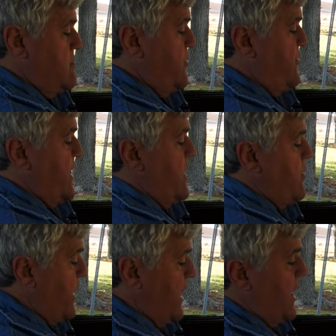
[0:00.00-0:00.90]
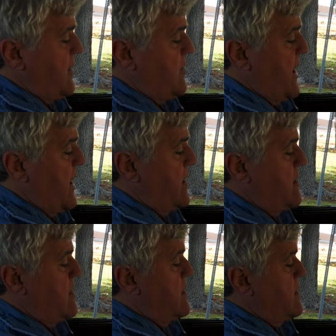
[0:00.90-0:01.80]
moves out of the way like that.
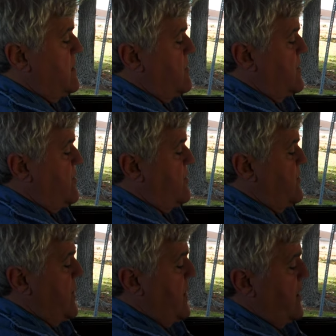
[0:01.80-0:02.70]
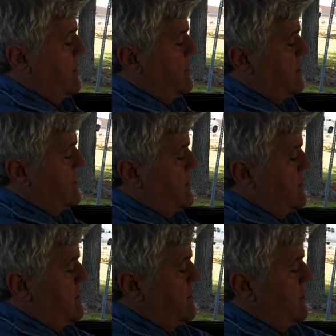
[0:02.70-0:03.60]
This is a
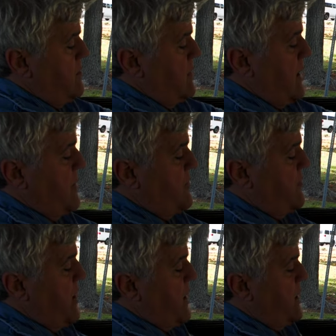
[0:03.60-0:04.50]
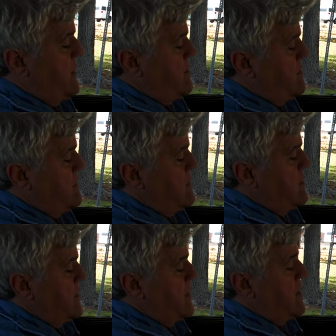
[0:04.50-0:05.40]
hand throttle,
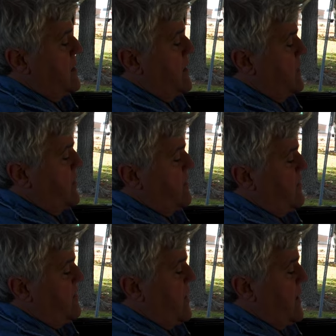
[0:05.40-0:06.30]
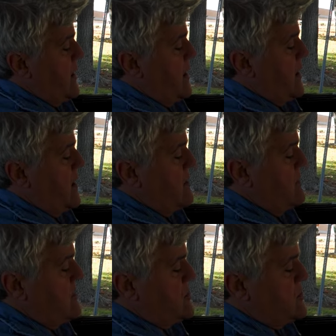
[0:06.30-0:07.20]
and this is a uh,
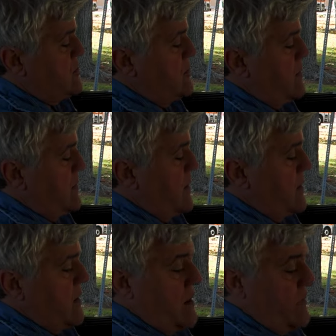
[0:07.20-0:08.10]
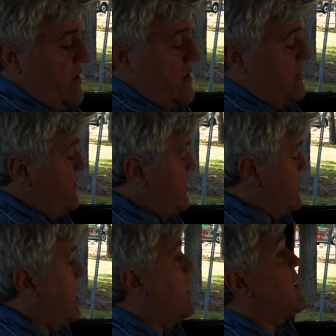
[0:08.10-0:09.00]
this is your advance and
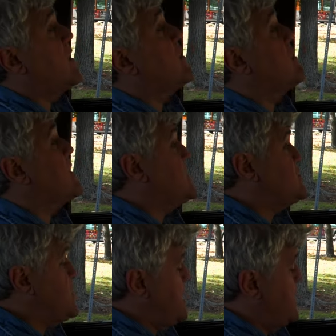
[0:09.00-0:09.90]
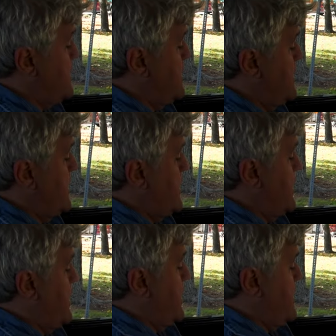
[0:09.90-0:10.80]
retard on your ignition.
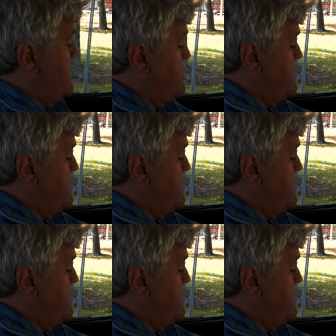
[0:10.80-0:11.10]
Uh,